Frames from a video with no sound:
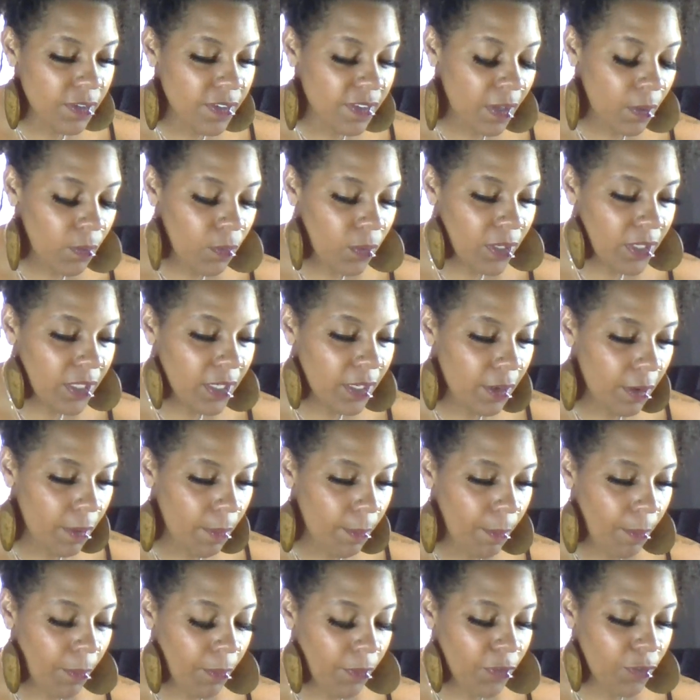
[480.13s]
someone,
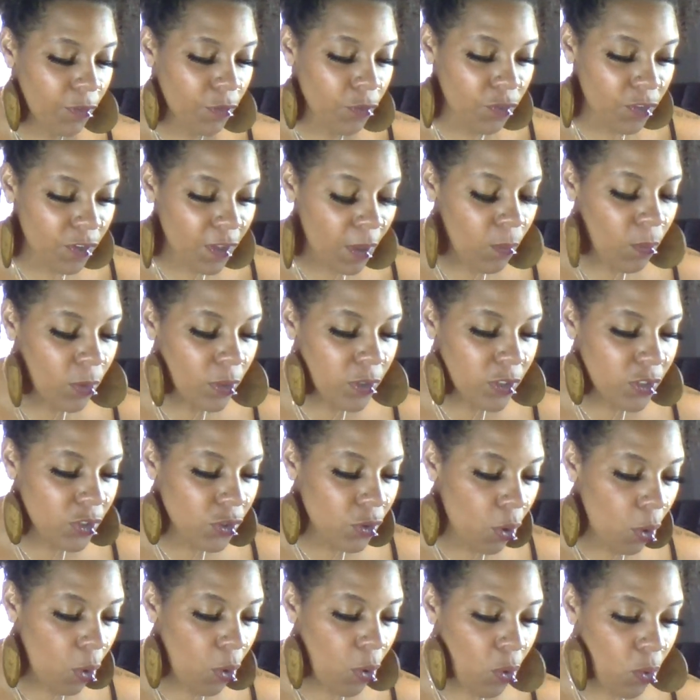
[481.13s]
someone's
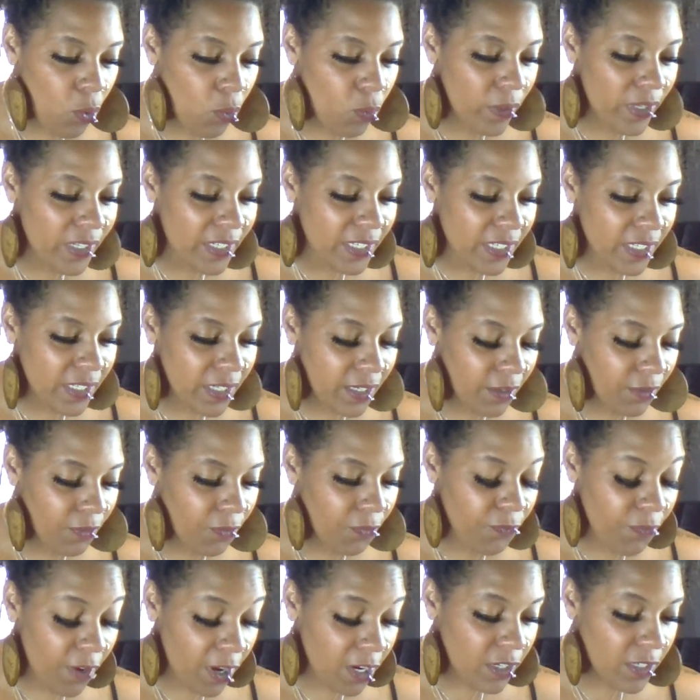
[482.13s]
goal was to
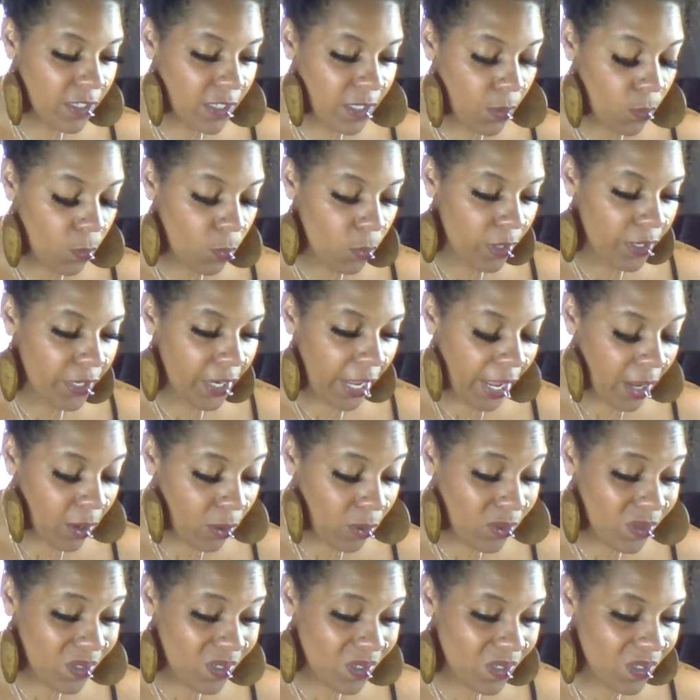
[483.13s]
fuck someone
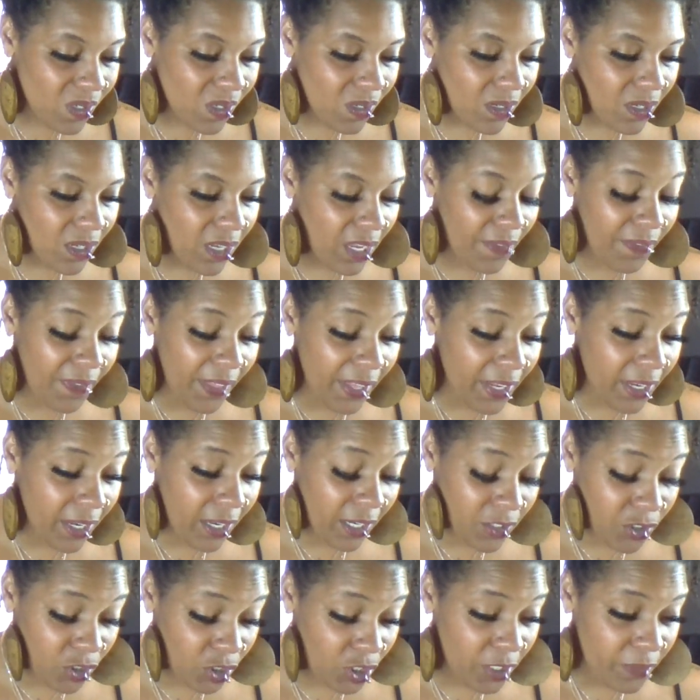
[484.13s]
else, and they
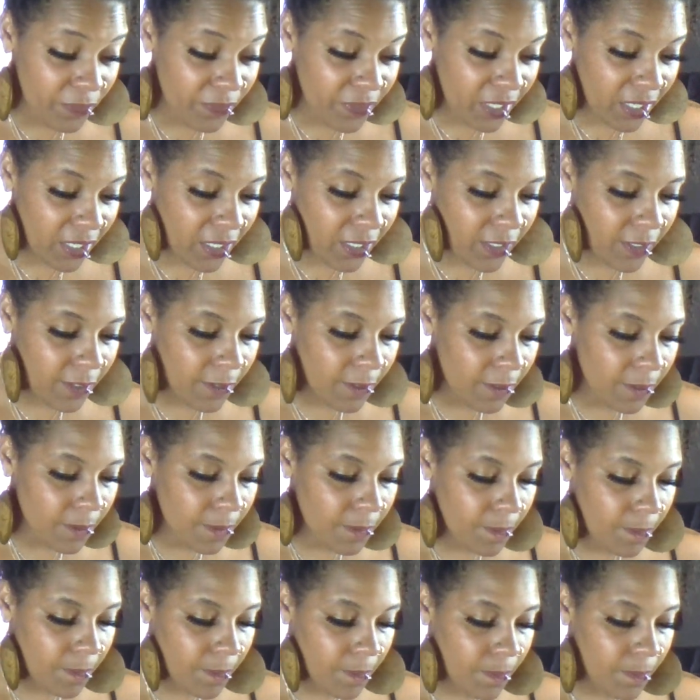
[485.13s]
achieved it.
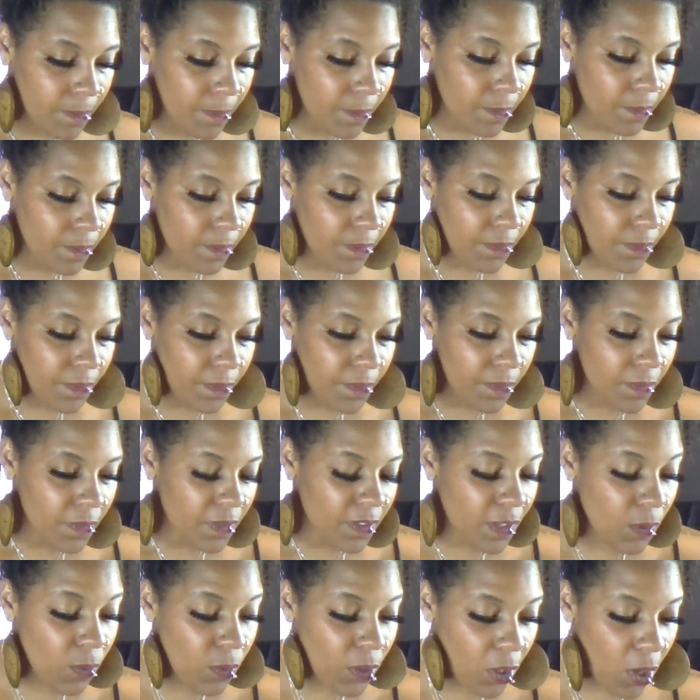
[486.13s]

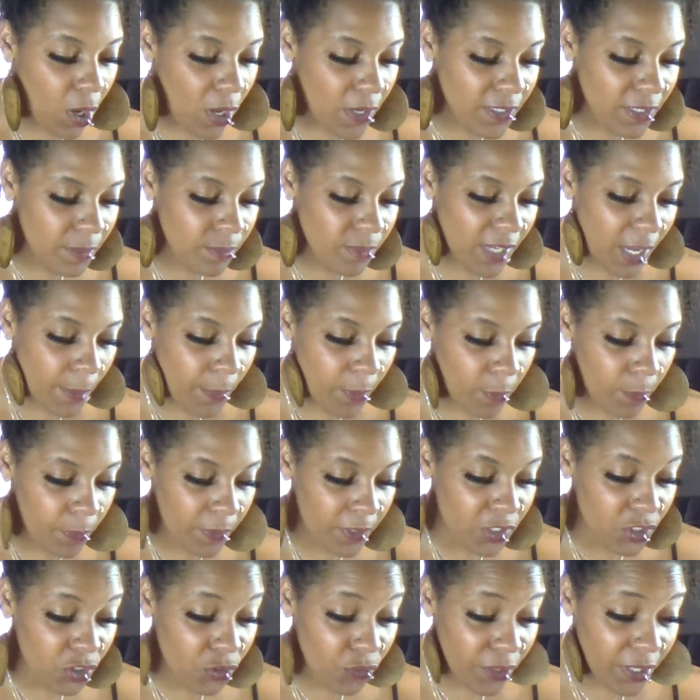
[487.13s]
Someone caused some type of
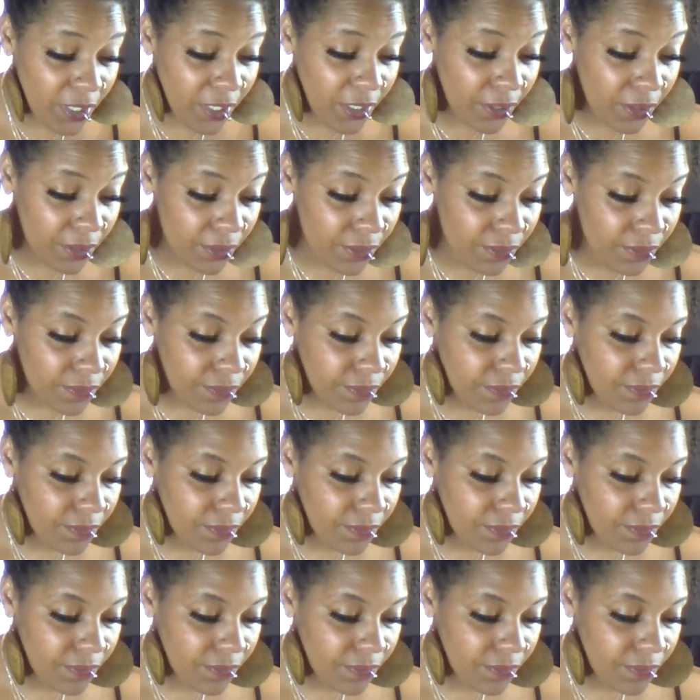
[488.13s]
betrayal